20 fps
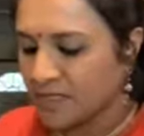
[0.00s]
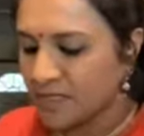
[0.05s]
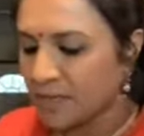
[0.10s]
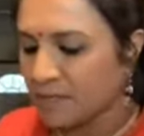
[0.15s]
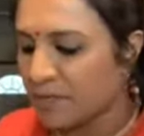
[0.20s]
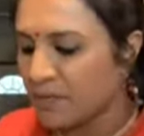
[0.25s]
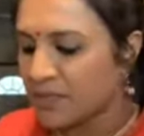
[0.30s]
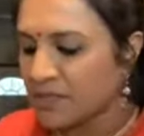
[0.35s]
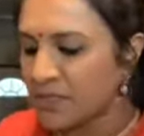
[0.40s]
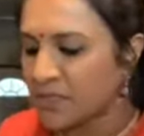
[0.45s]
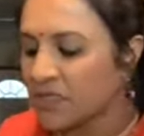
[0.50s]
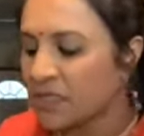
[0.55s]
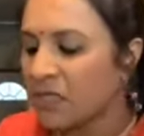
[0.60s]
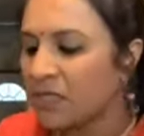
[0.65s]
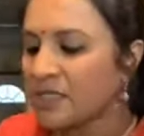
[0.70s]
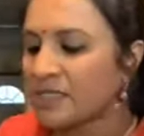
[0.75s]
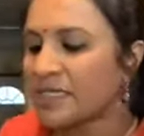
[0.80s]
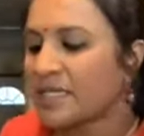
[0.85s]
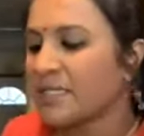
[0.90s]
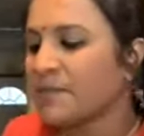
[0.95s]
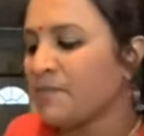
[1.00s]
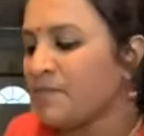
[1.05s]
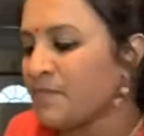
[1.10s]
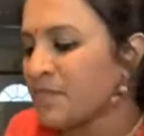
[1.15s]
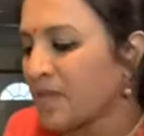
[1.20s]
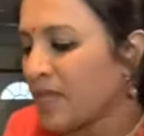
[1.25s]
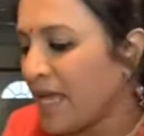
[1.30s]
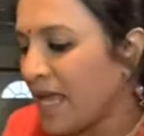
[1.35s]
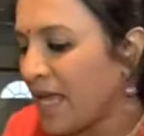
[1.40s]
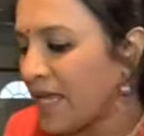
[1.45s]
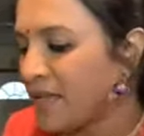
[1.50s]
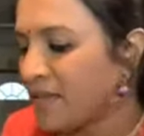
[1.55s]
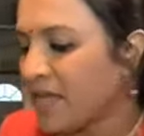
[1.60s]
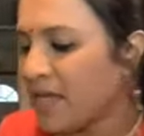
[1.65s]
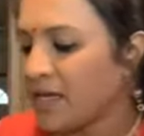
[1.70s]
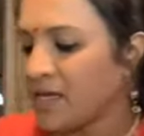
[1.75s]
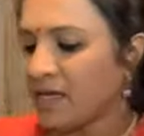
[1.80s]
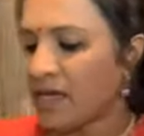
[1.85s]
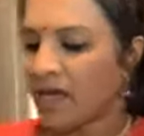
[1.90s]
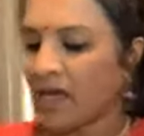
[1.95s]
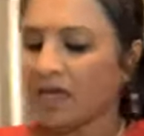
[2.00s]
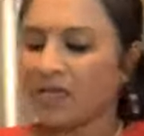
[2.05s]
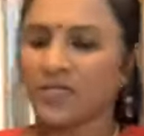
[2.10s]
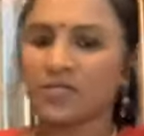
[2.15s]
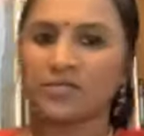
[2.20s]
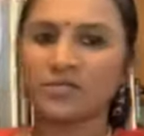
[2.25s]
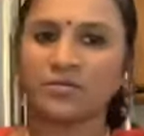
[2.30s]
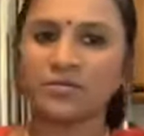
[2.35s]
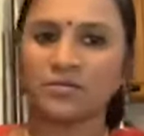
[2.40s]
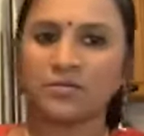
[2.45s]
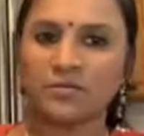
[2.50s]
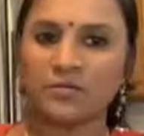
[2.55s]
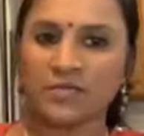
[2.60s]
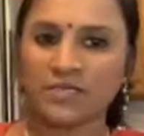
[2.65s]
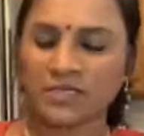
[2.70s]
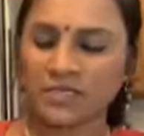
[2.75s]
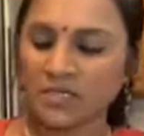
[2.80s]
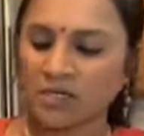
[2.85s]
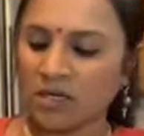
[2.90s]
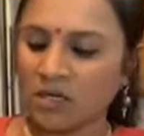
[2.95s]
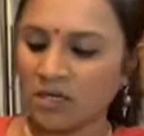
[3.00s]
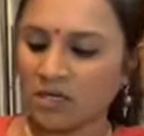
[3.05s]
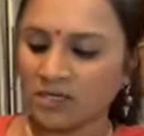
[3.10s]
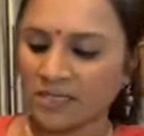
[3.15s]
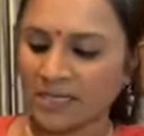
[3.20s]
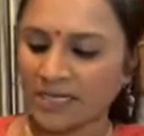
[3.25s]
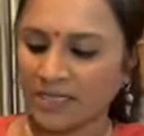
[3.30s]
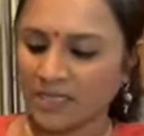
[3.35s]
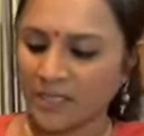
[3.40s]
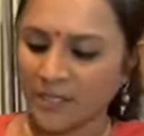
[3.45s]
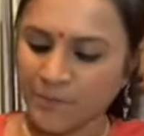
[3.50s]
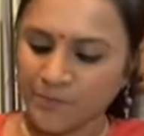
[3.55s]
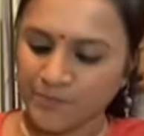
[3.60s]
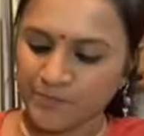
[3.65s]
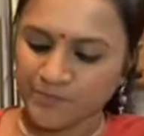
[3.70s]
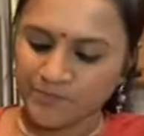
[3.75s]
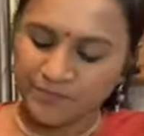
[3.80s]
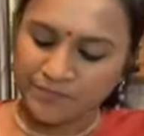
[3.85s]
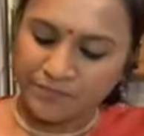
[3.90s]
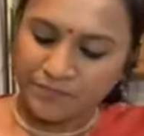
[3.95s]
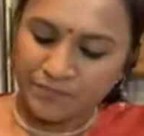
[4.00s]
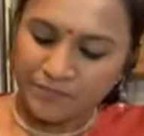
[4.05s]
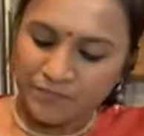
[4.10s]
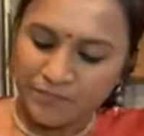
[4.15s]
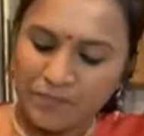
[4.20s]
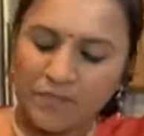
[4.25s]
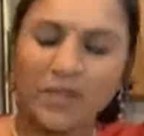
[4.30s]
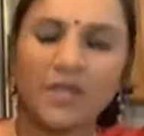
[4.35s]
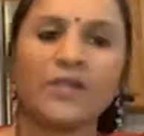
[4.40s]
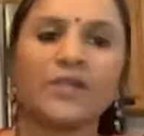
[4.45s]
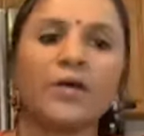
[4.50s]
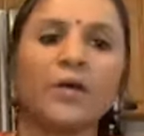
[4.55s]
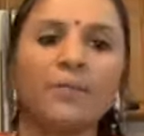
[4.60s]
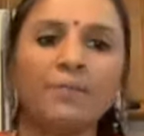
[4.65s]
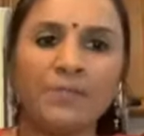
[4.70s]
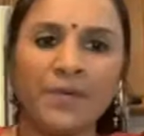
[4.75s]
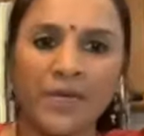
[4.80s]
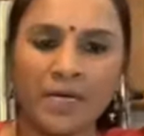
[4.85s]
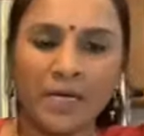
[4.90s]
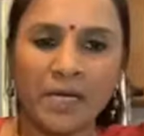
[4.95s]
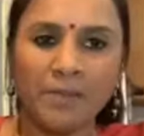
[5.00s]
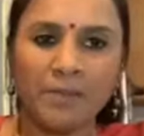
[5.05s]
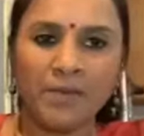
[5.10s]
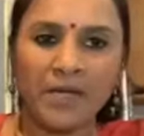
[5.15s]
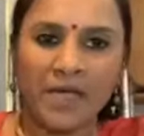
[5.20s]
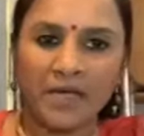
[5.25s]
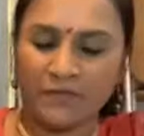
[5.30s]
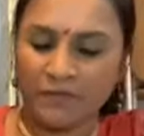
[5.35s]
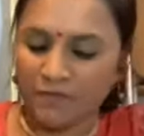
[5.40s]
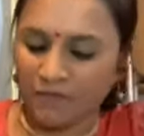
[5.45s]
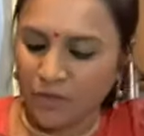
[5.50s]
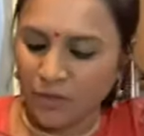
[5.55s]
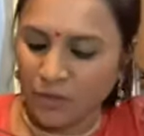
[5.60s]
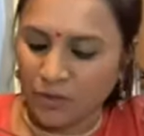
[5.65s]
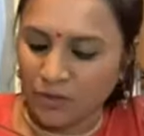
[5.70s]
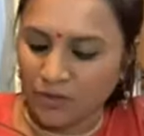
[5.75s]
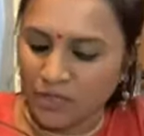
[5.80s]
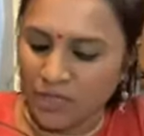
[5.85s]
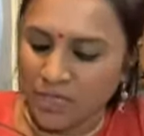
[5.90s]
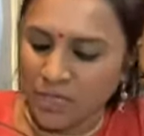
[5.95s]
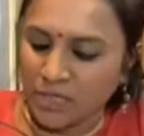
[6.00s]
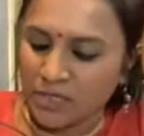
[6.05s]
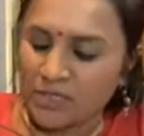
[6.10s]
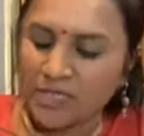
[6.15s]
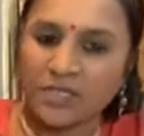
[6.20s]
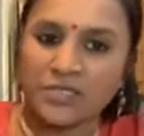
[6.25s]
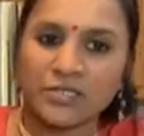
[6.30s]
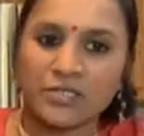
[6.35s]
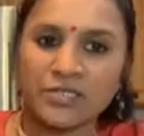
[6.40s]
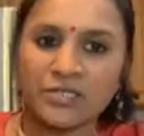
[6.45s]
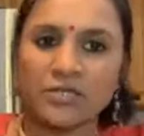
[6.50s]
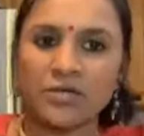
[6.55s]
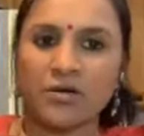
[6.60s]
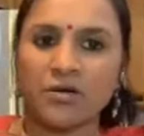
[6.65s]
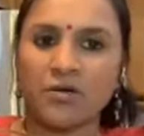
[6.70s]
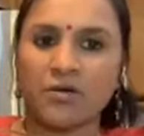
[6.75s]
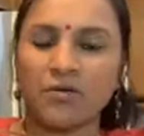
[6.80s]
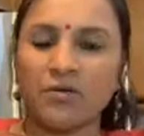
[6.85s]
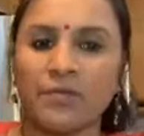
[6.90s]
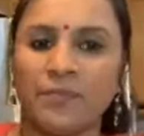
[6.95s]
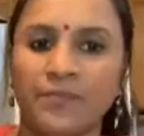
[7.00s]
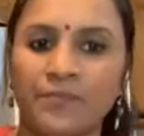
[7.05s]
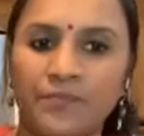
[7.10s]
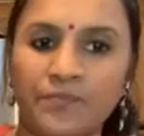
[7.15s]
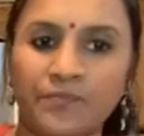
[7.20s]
dimple the salt in. And then I do what's called like a, you know, a pick up and fold. So I just go